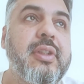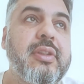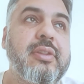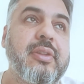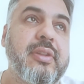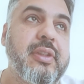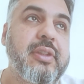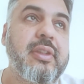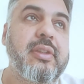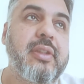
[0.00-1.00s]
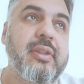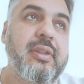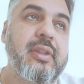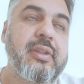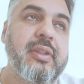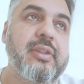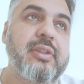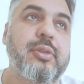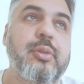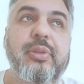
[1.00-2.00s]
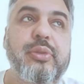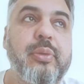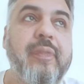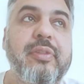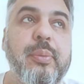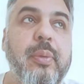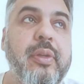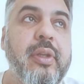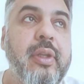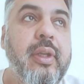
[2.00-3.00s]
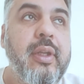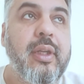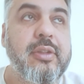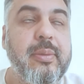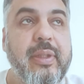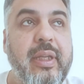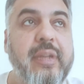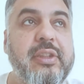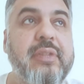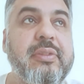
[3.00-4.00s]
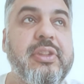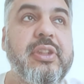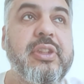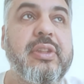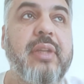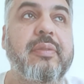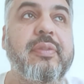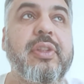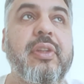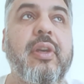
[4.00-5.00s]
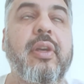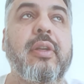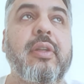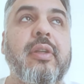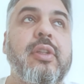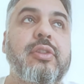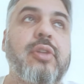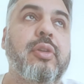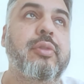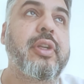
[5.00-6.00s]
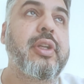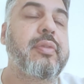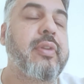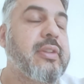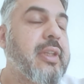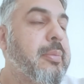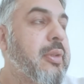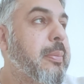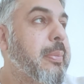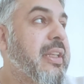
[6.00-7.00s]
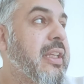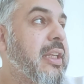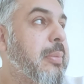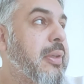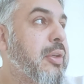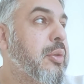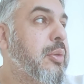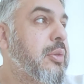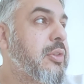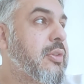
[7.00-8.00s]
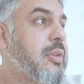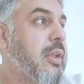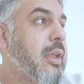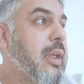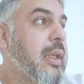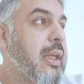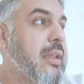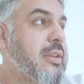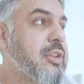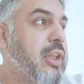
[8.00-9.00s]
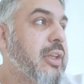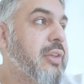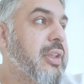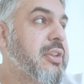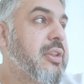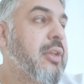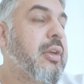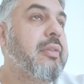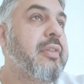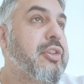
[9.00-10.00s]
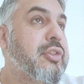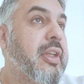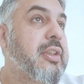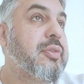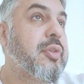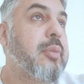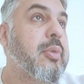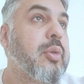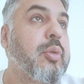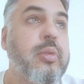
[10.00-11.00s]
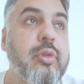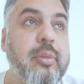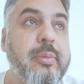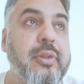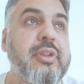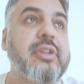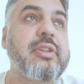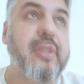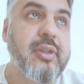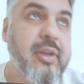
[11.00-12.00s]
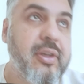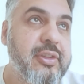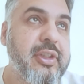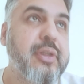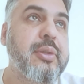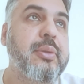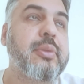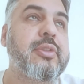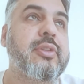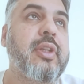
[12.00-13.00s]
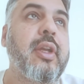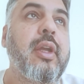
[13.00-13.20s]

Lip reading: So this is open to everyone. And so the activities that we are sort of running, for example, the beekeeping course, it's generated a lot of interest from all communities, the gardening course.